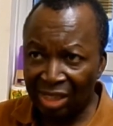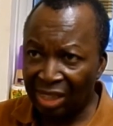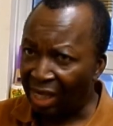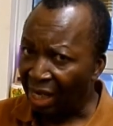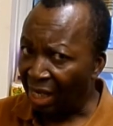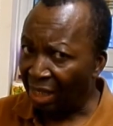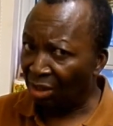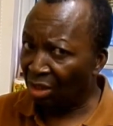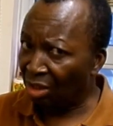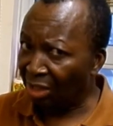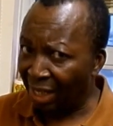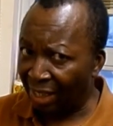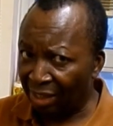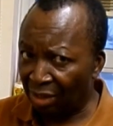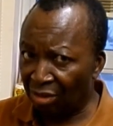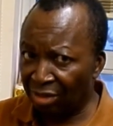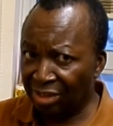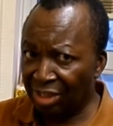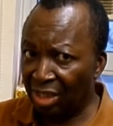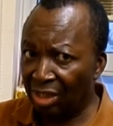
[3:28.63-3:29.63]
I
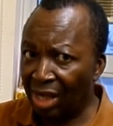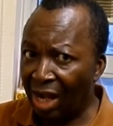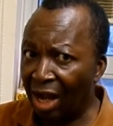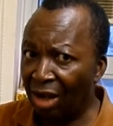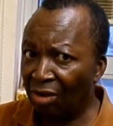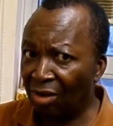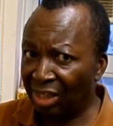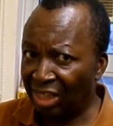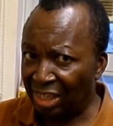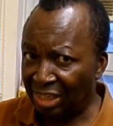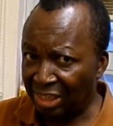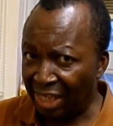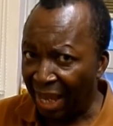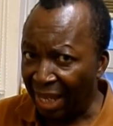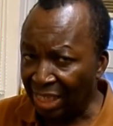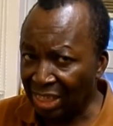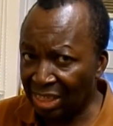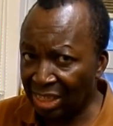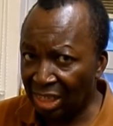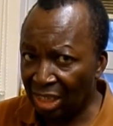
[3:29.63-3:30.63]
cannot tell you how long it
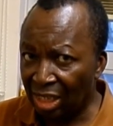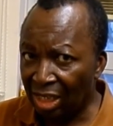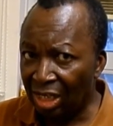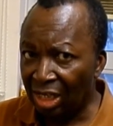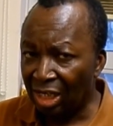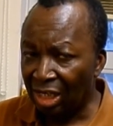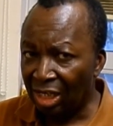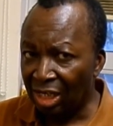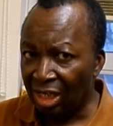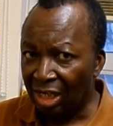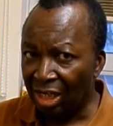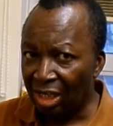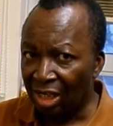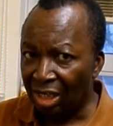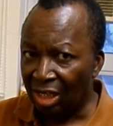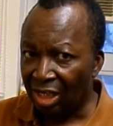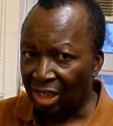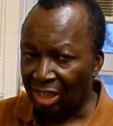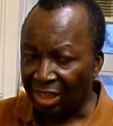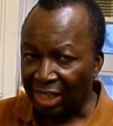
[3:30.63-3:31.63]
takes.
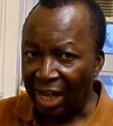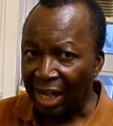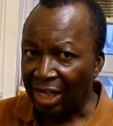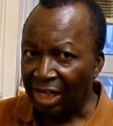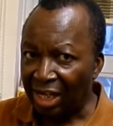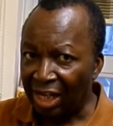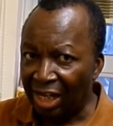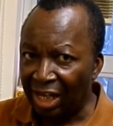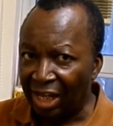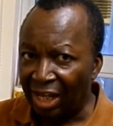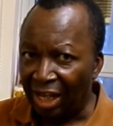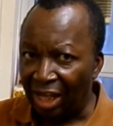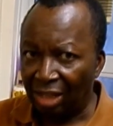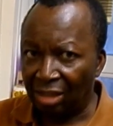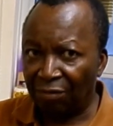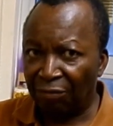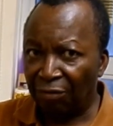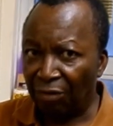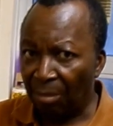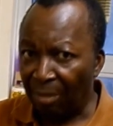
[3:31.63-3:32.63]
Then it
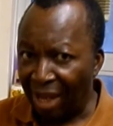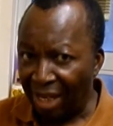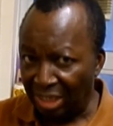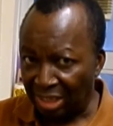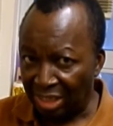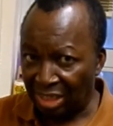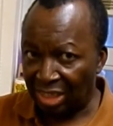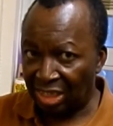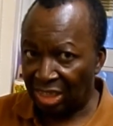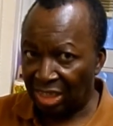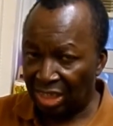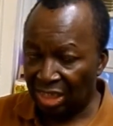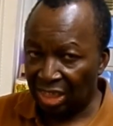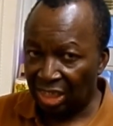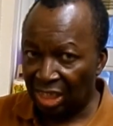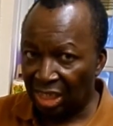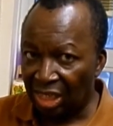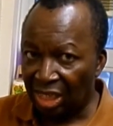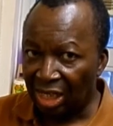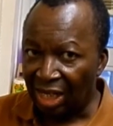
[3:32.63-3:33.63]
ferments,
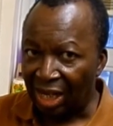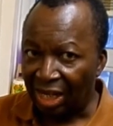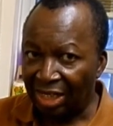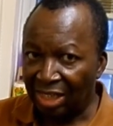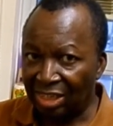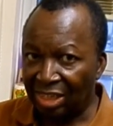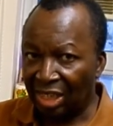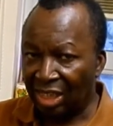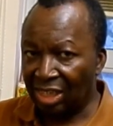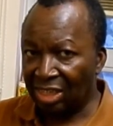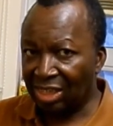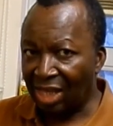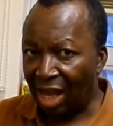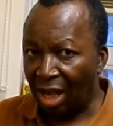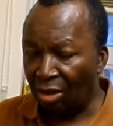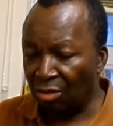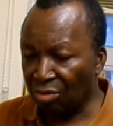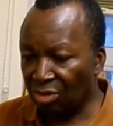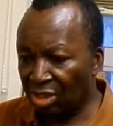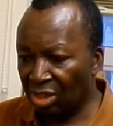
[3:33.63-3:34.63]
and they take it
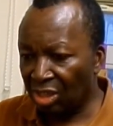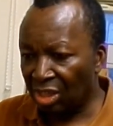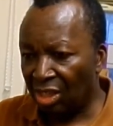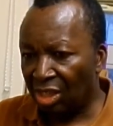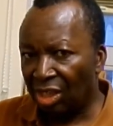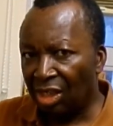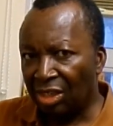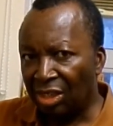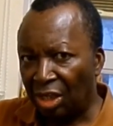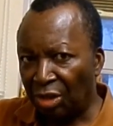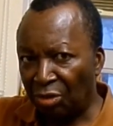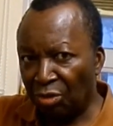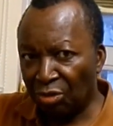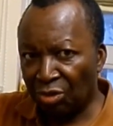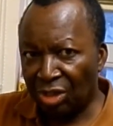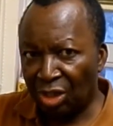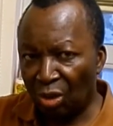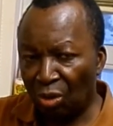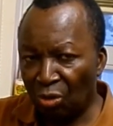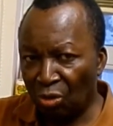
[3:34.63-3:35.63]
out. They use
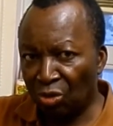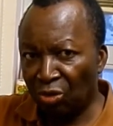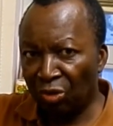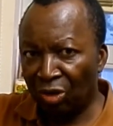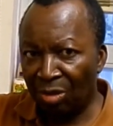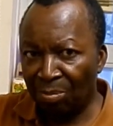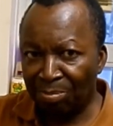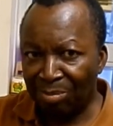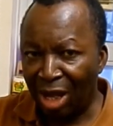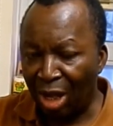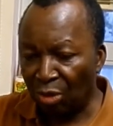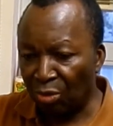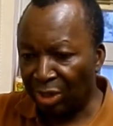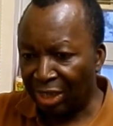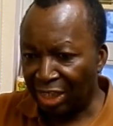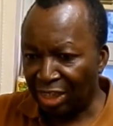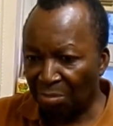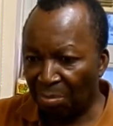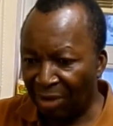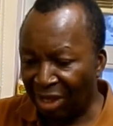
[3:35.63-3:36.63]
the odo and pound
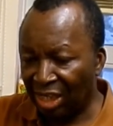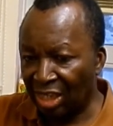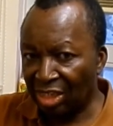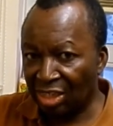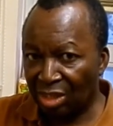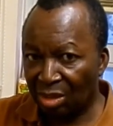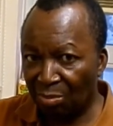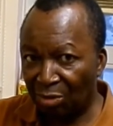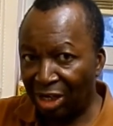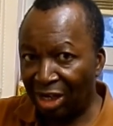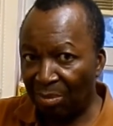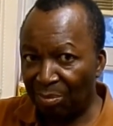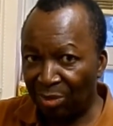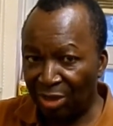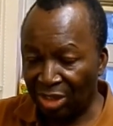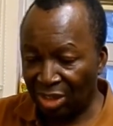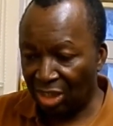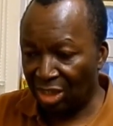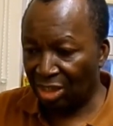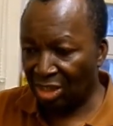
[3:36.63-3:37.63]
it, make it smaller
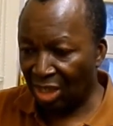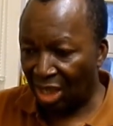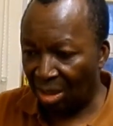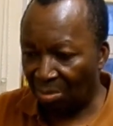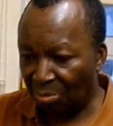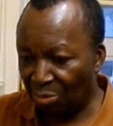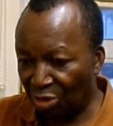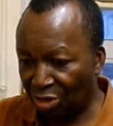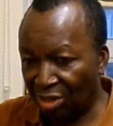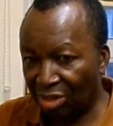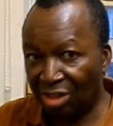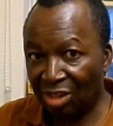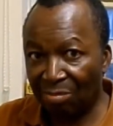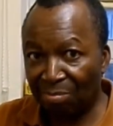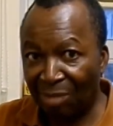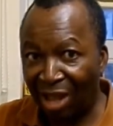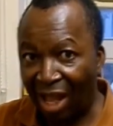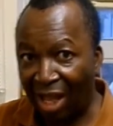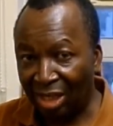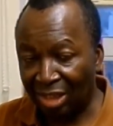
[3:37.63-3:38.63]
pieces, and put it in
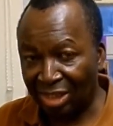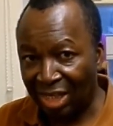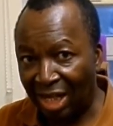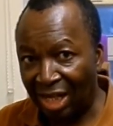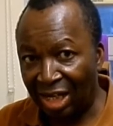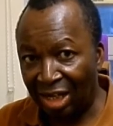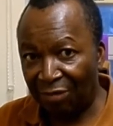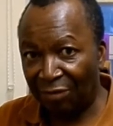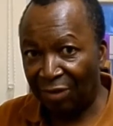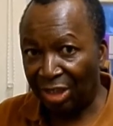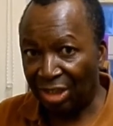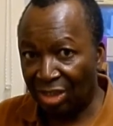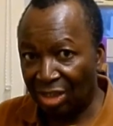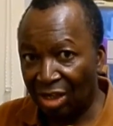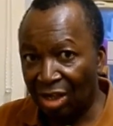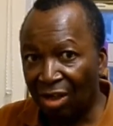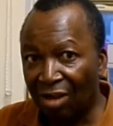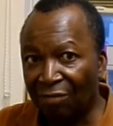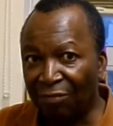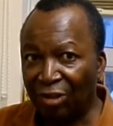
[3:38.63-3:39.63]
bags and leave it
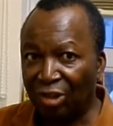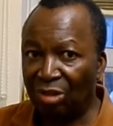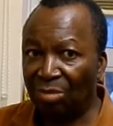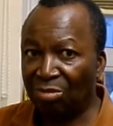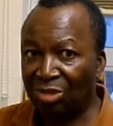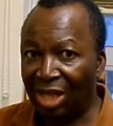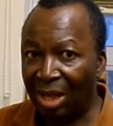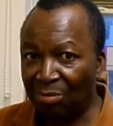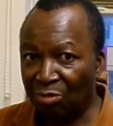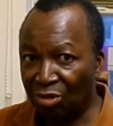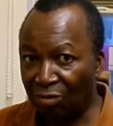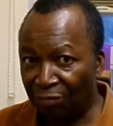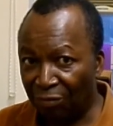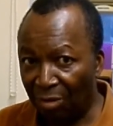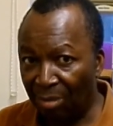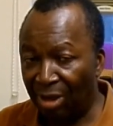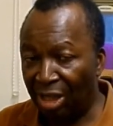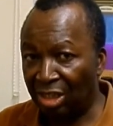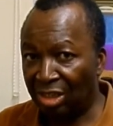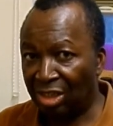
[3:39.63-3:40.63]
for some time to
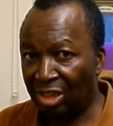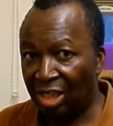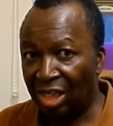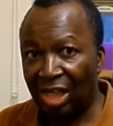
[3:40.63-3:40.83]
ferment.